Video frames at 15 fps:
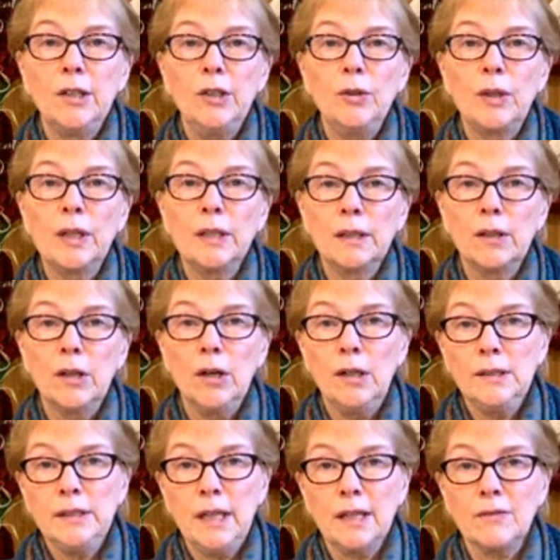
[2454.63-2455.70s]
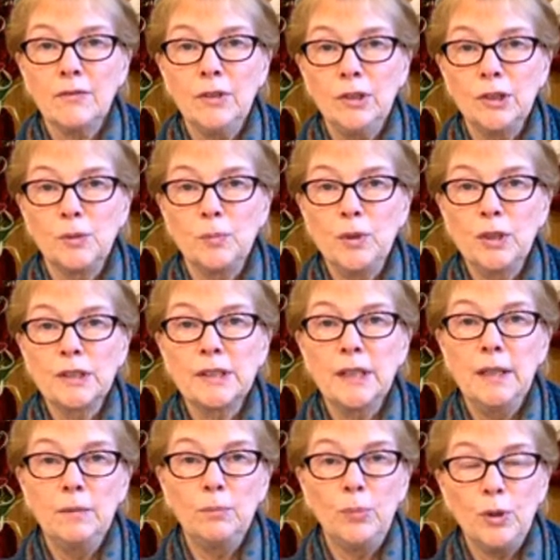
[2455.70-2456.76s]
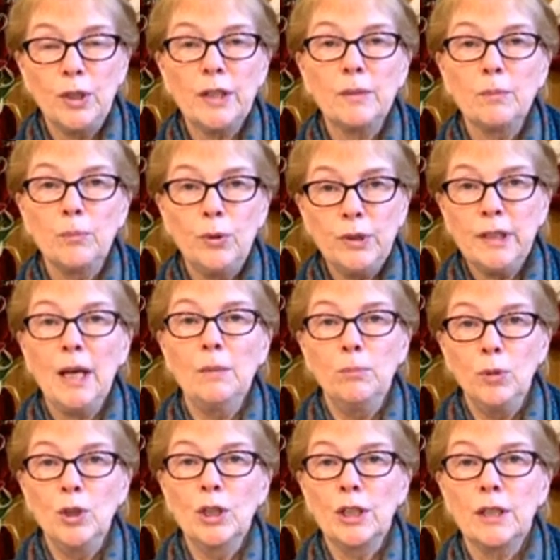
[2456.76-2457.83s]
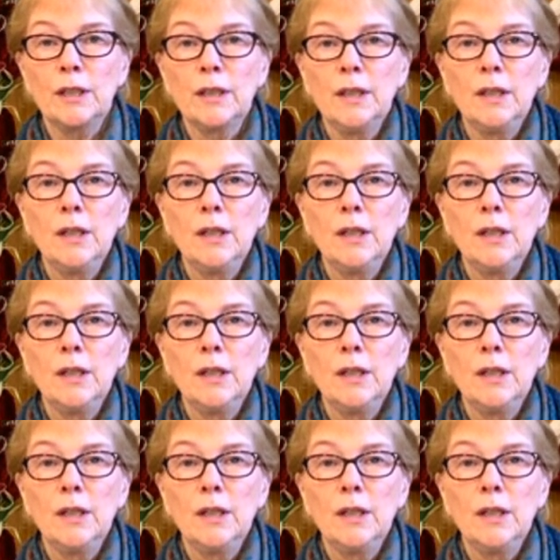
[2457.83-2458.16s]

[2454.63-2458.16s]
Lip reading: you can contact Village Books and put that book